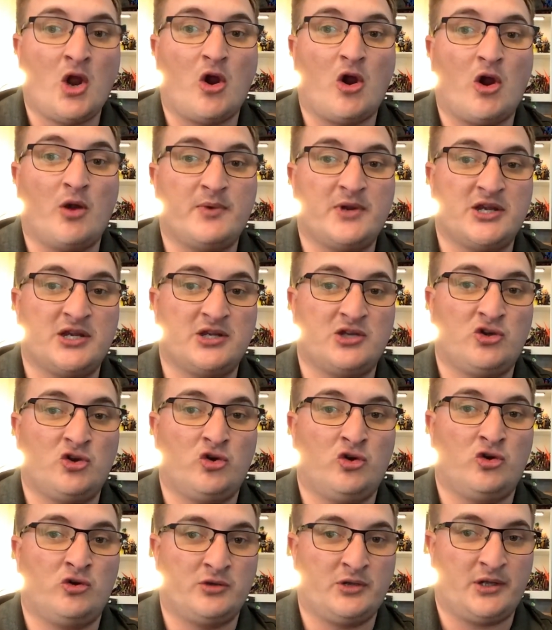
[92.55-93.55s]
are pretty
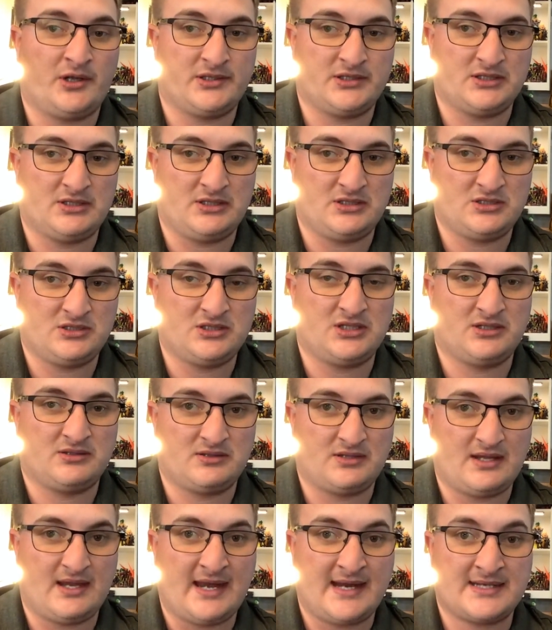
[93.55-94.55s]
cool and interesting
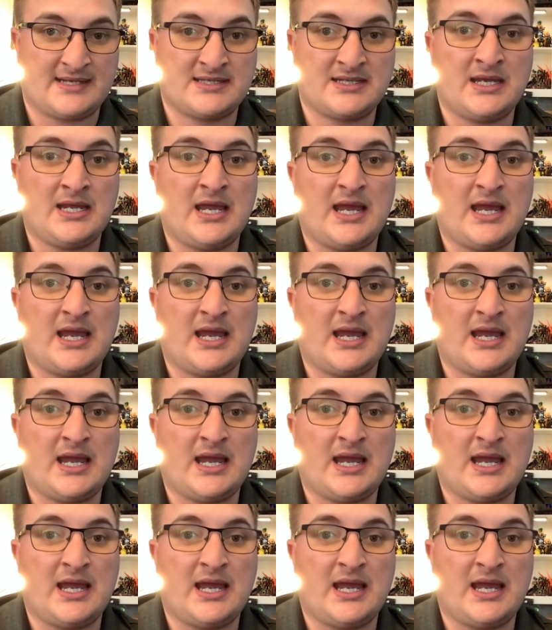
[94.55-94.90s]
facts.